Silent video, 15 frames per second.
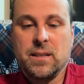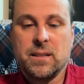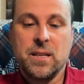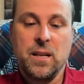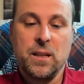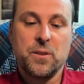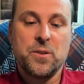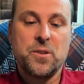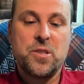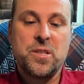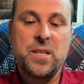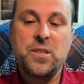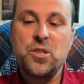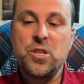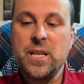colored
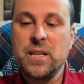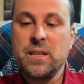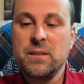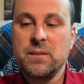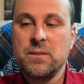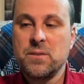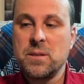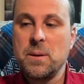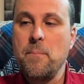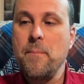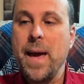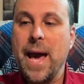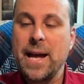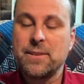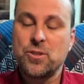stitching to
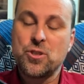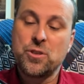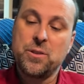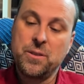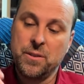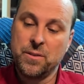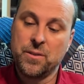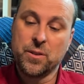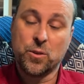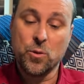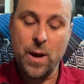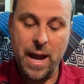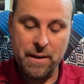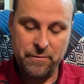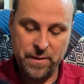match the
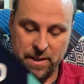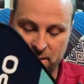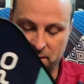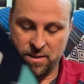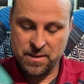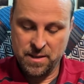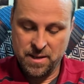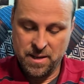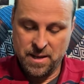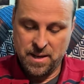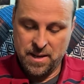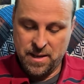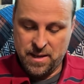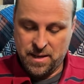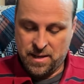graphics.
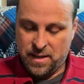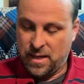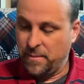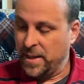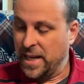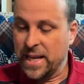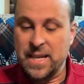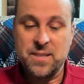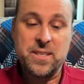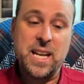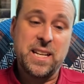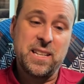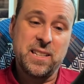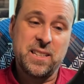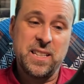I mean, I guess
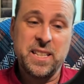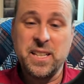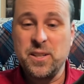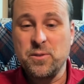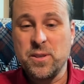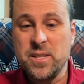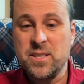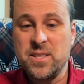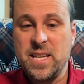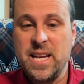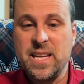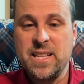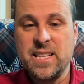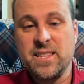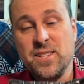technically you could
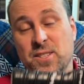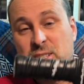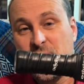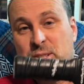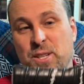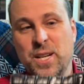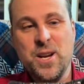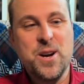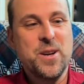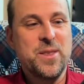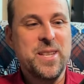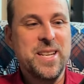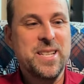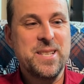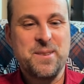say that the stitching
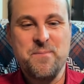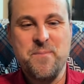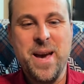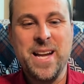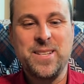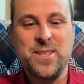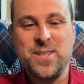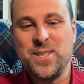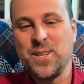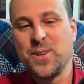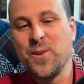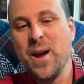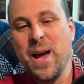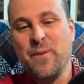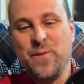on this matches the
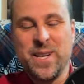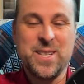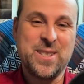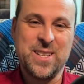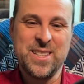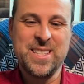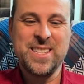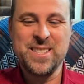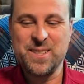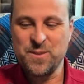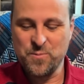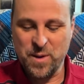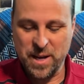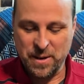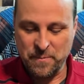graphics on this
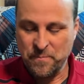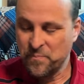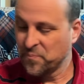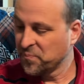as well.